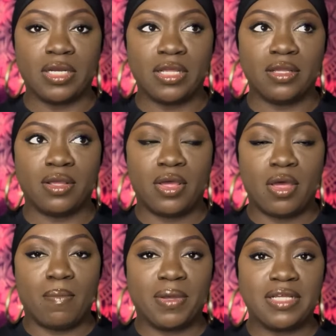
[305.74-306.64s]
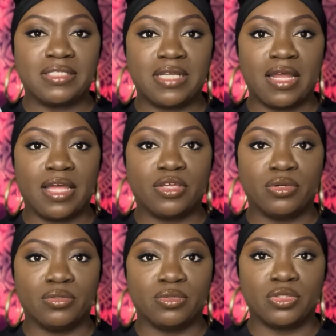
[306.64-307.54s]
it, but it's not like
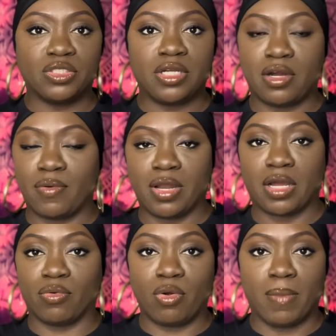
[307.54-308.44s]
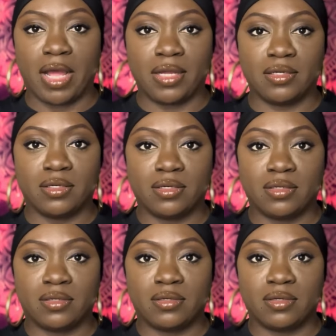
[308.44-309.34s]
you're sitting around like a robot.
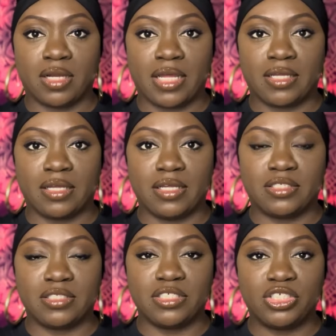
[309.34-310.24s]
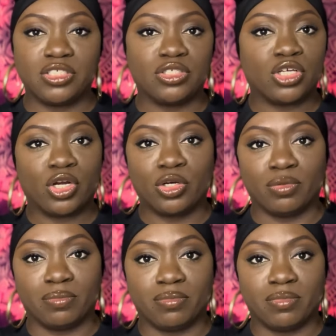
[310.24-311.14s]
Like it's just a
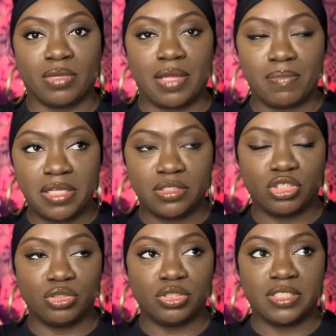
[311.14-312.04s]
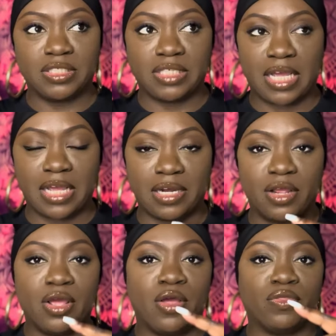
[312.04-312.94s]
term. It means that you're just saying
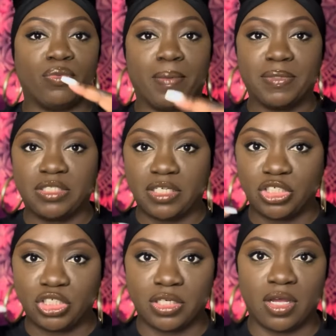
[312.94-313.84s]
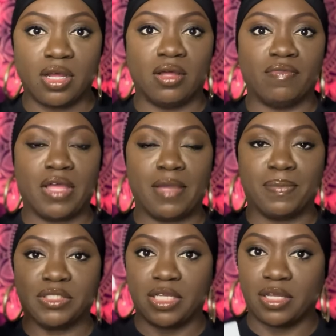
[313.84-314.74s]
the repetition of a
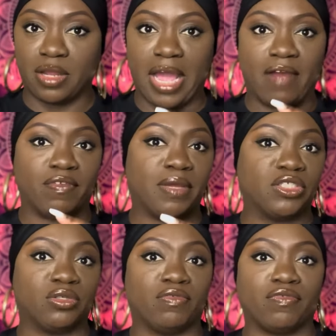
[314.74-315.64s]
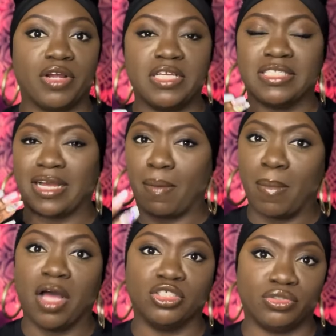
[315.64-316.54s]
particular affirmation or phrase like a
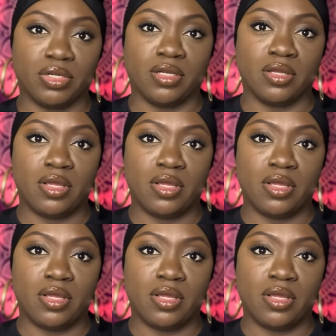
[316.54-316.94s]
mantra.